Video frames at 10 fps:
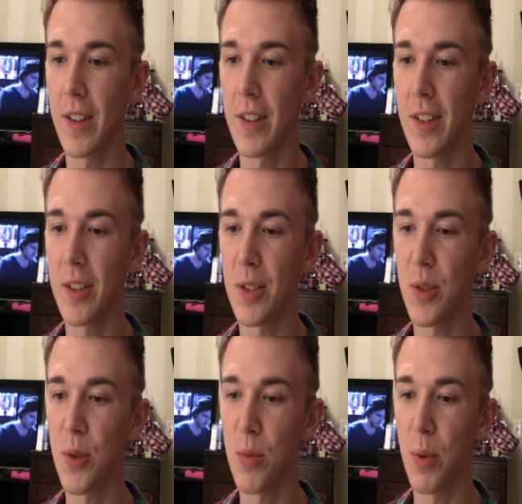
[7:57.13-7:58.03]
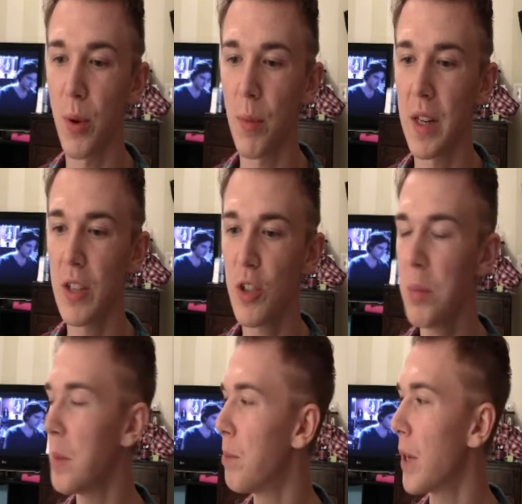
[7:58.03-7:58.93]
just a cool Pokemon. He should
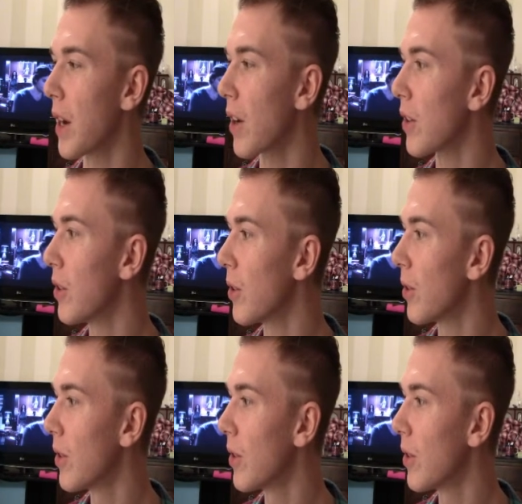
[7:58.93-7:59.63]
be bigger too.